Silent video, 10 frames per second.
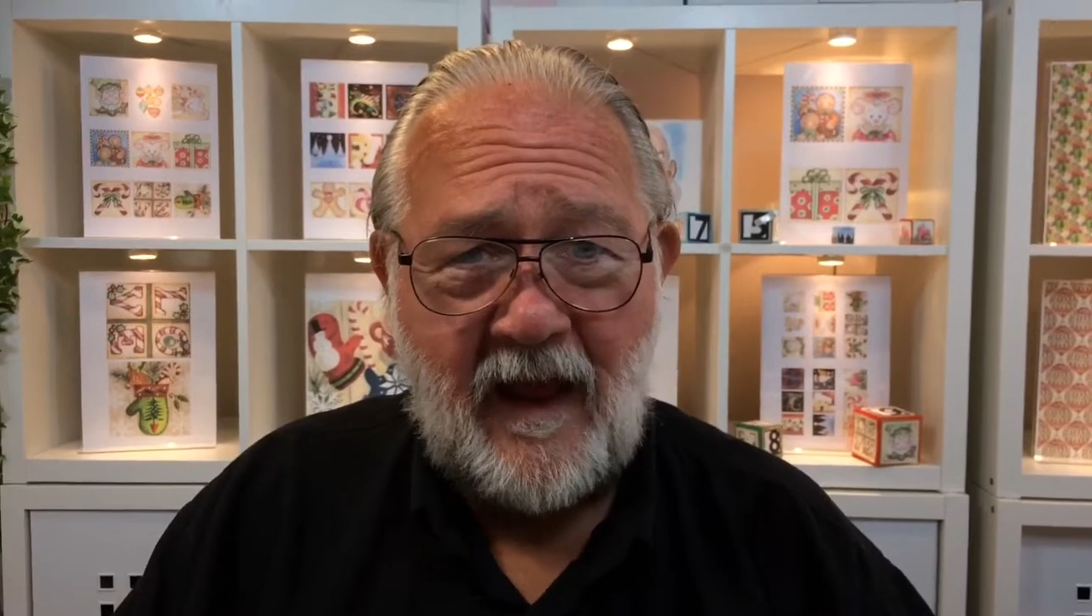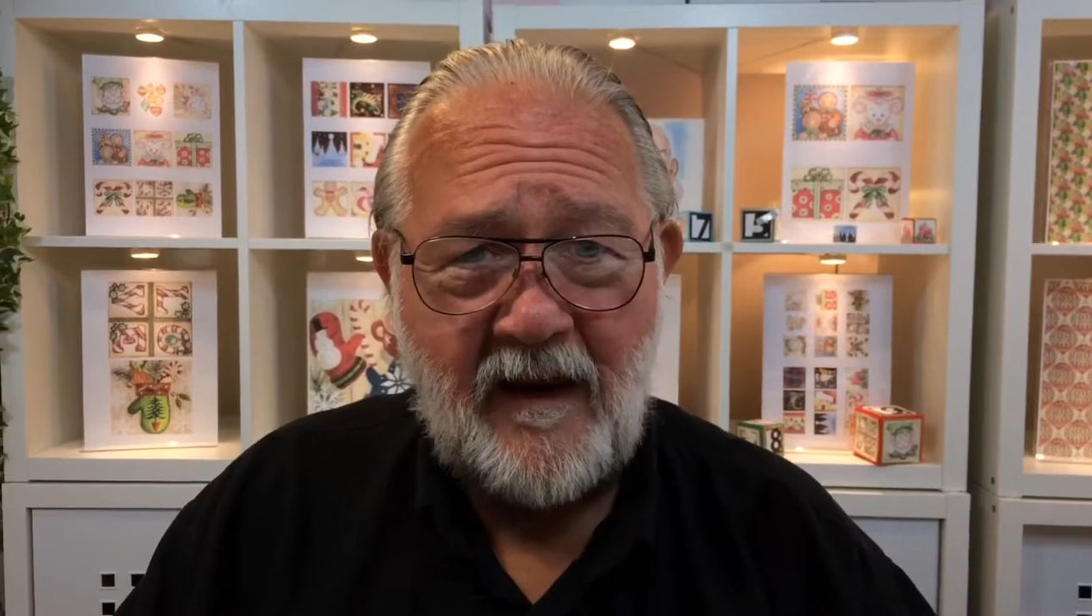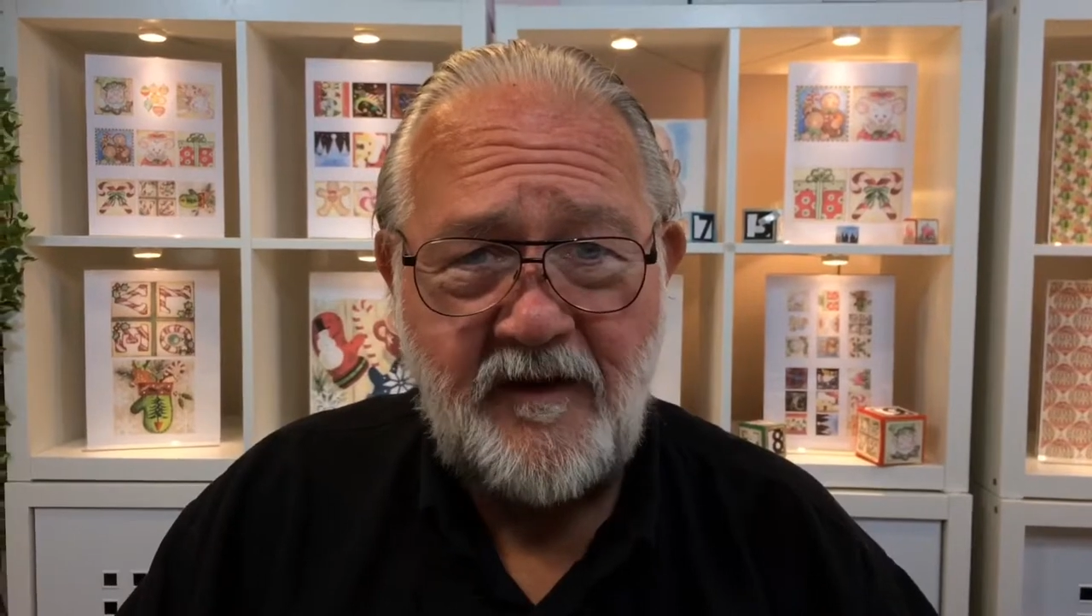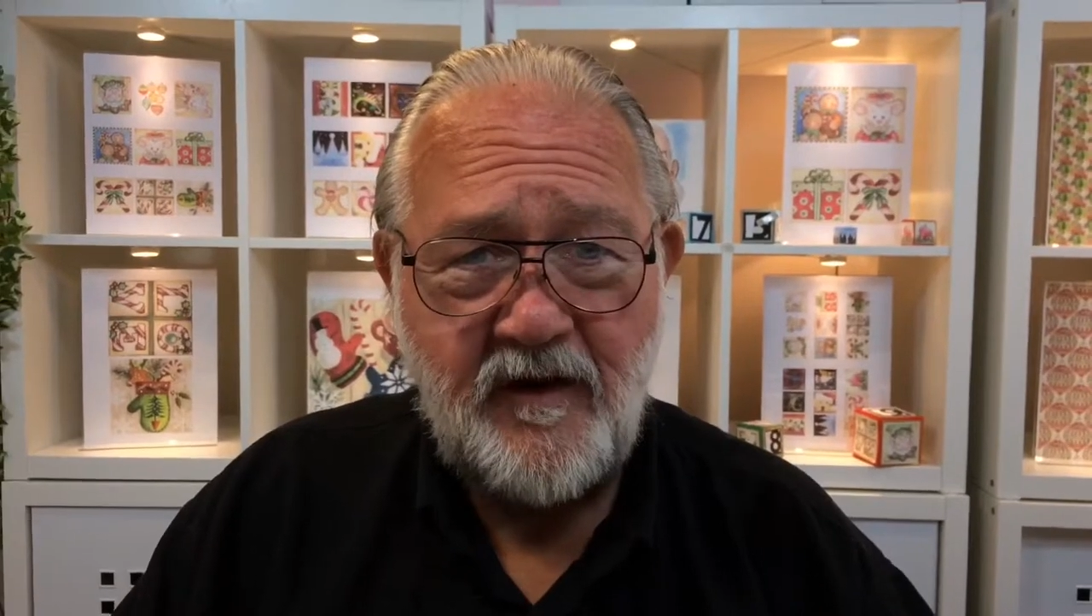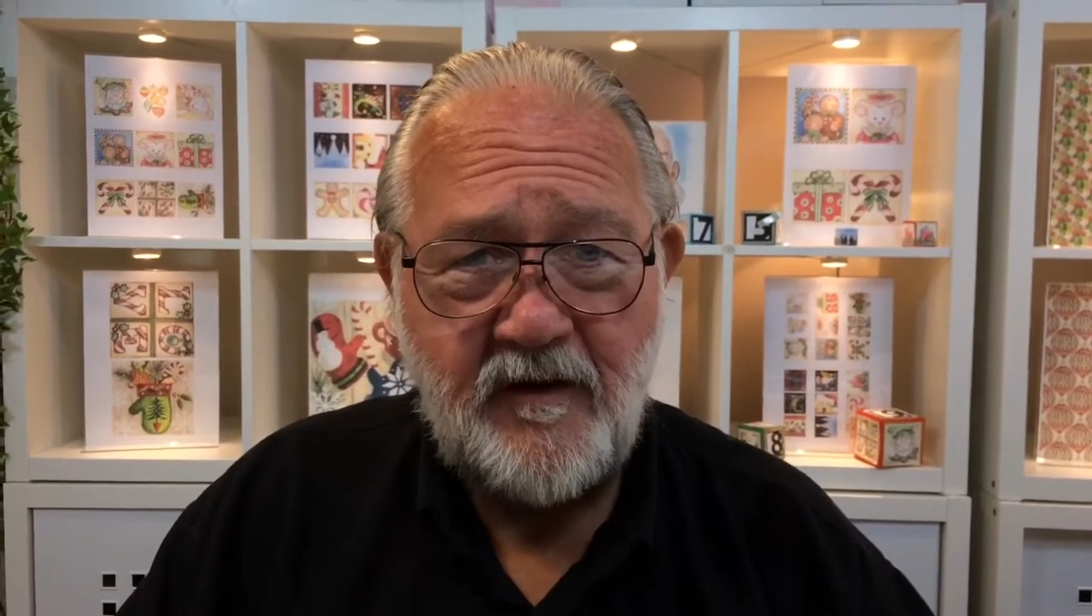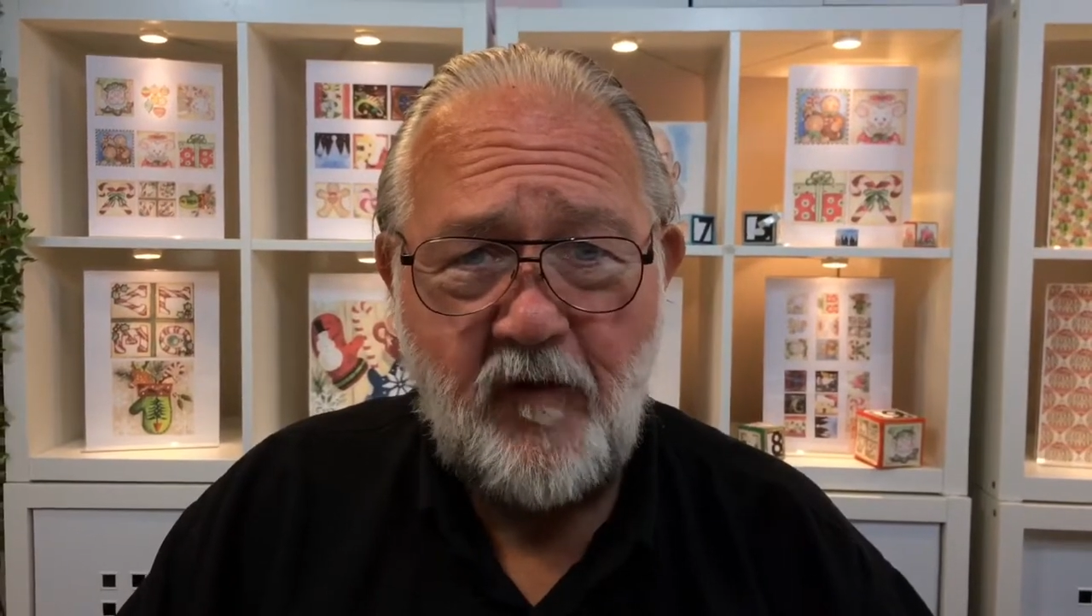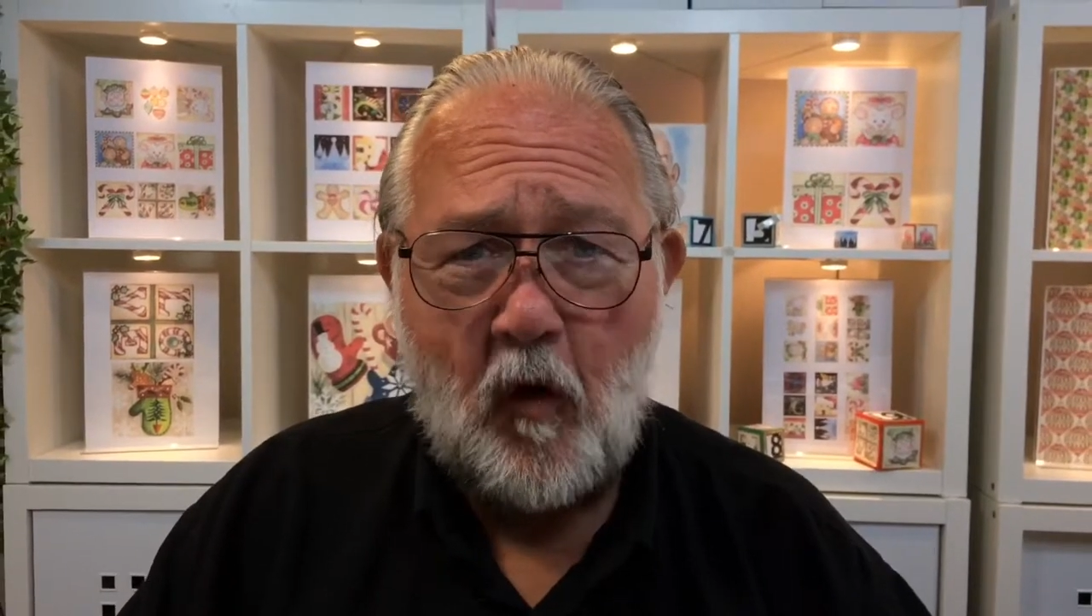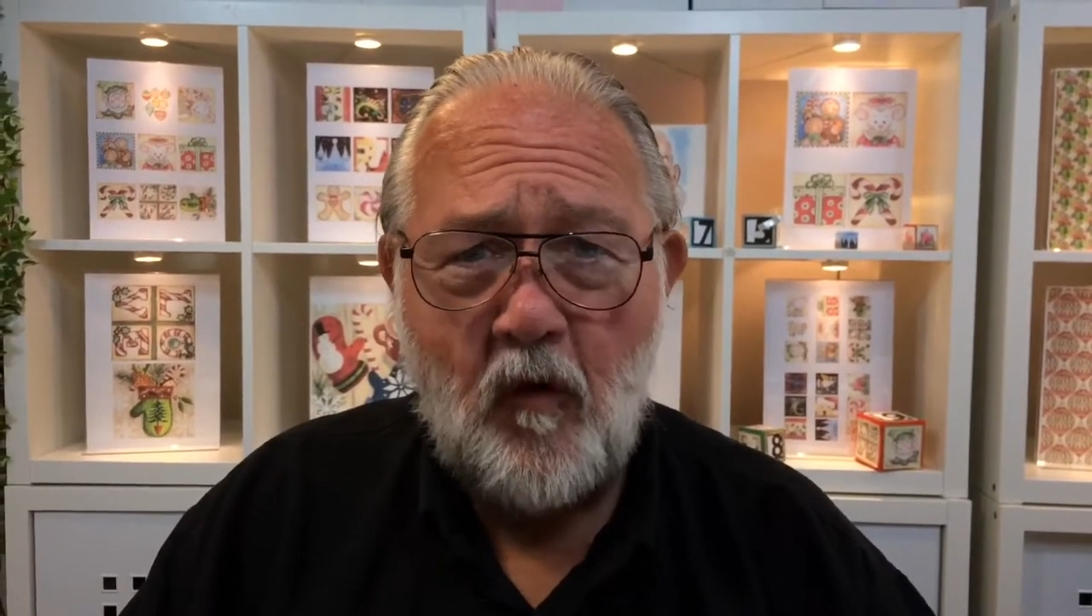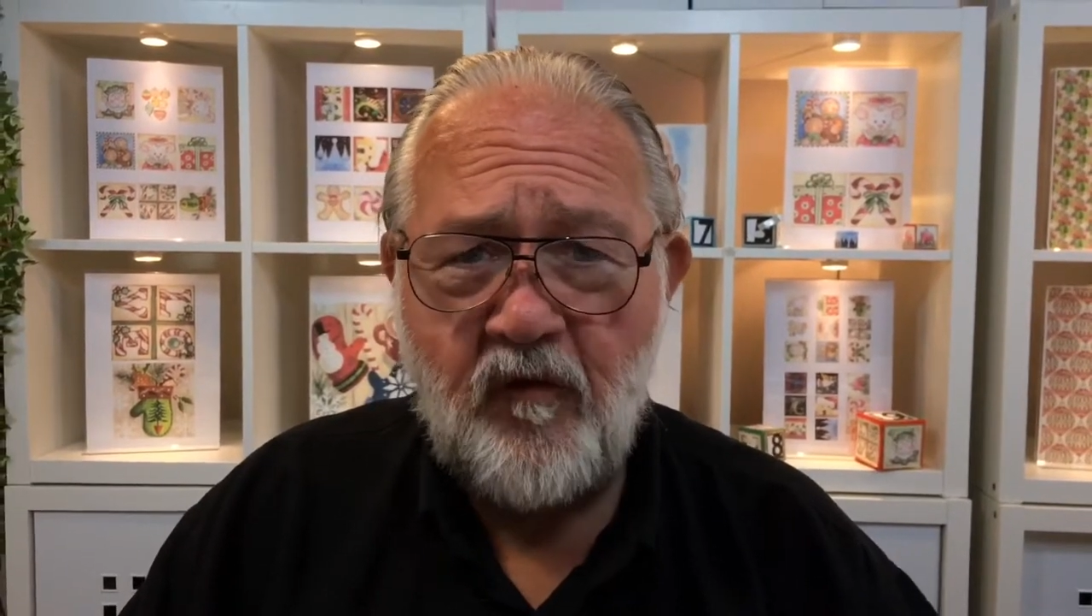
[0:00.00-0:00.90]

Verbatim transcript: calendars, all